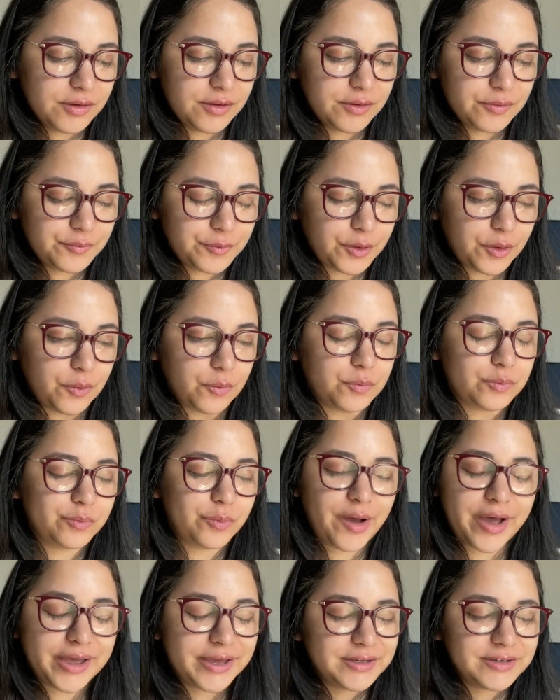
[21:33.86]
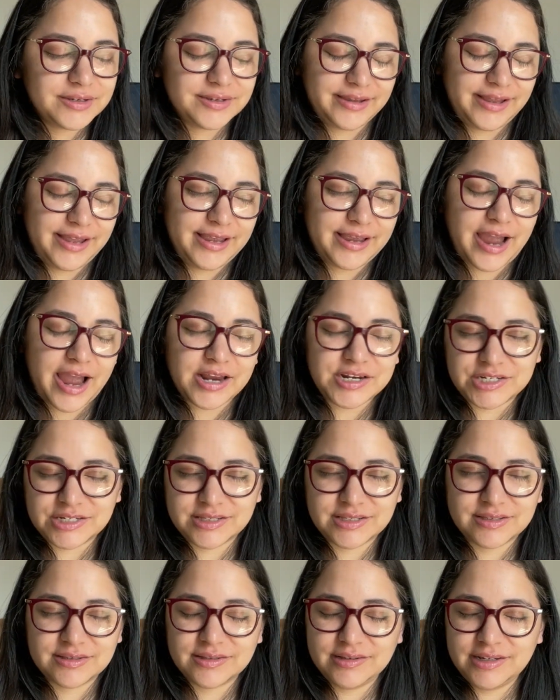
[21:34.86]
Well, 1, like
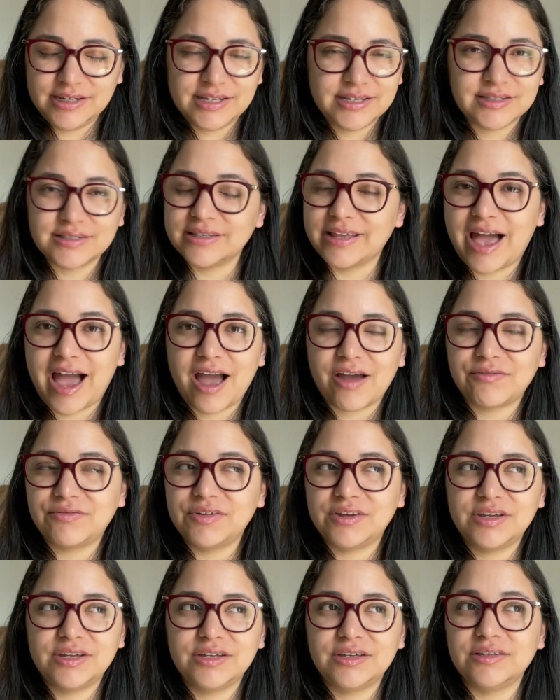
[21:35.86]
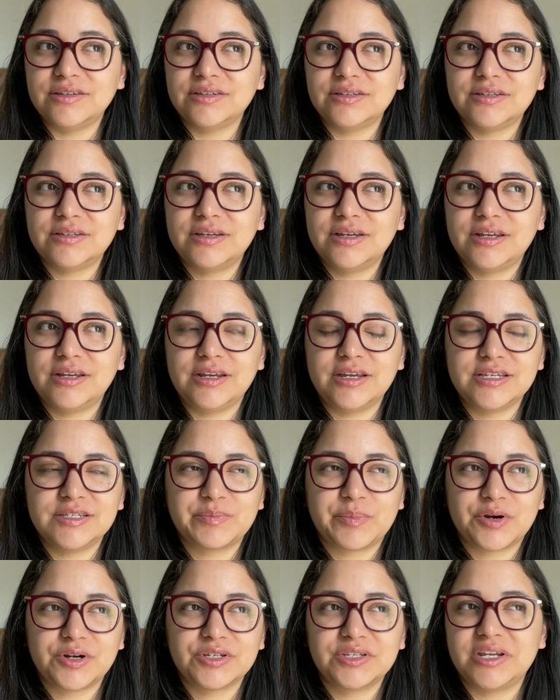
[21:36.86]
his laugh is, and his
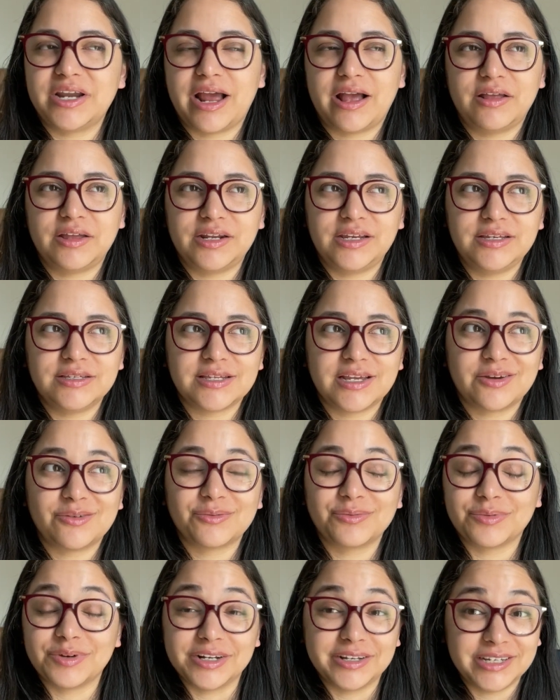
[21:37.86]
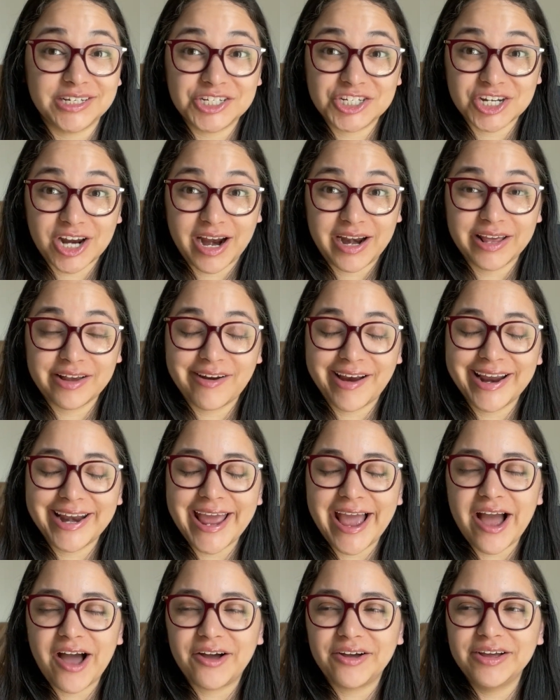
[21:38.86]
personality is like really shining right
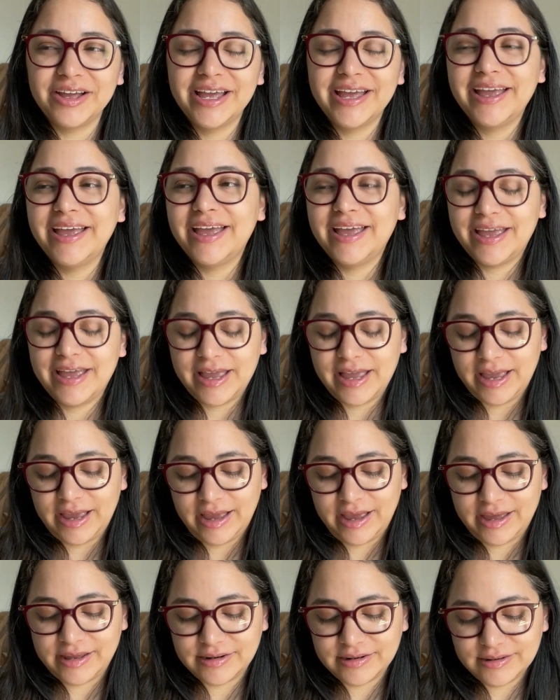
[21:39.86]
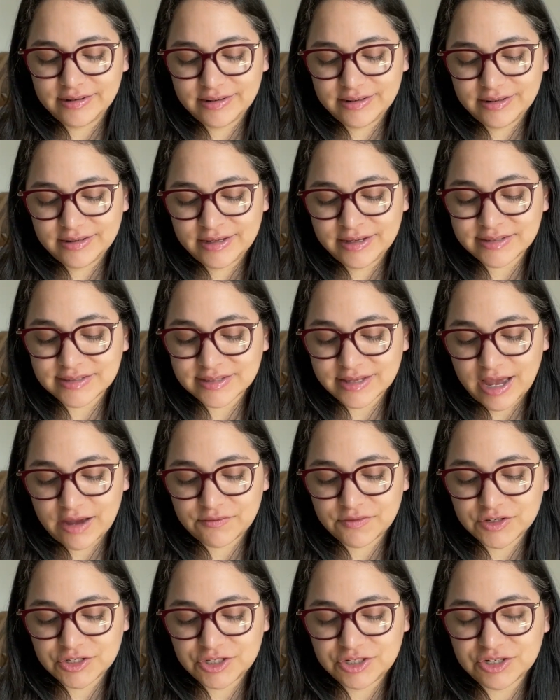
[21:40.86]
now. And his
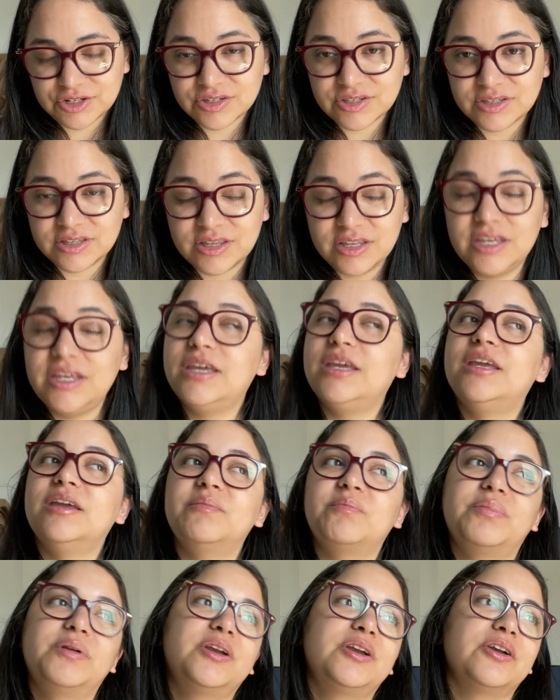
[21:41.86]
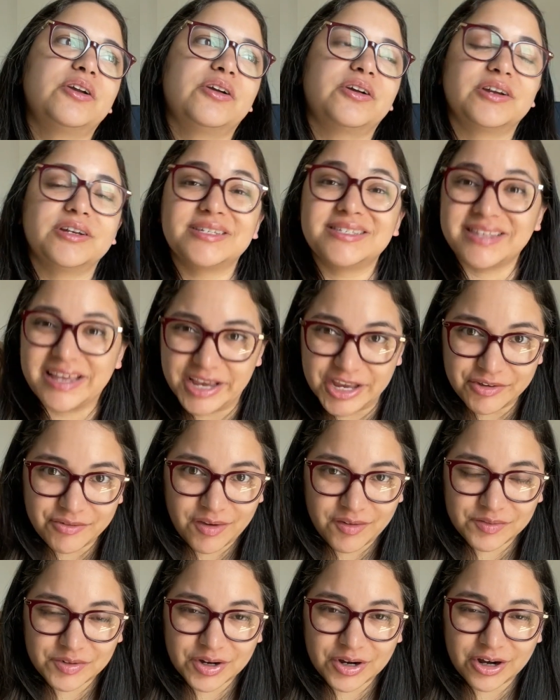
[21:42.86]
laugh is just the purest thing you've
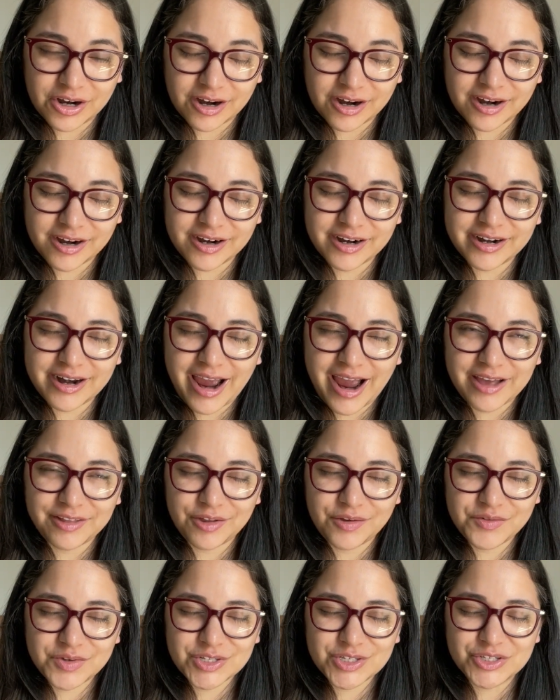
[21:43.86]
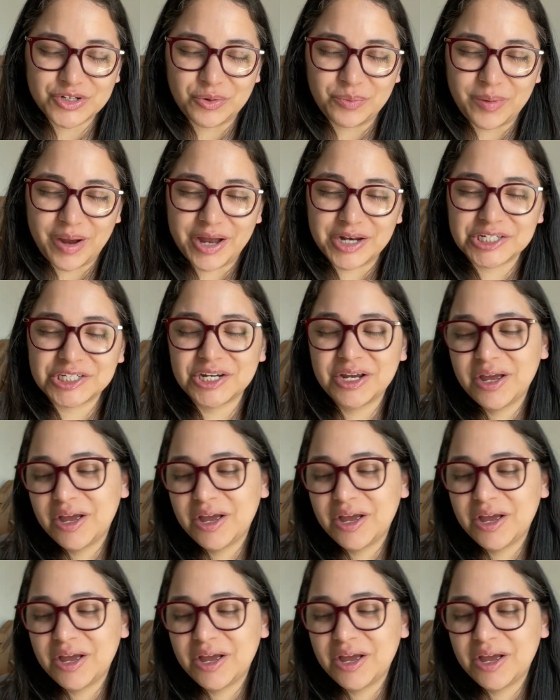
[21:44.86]
ever heard. I love it so much.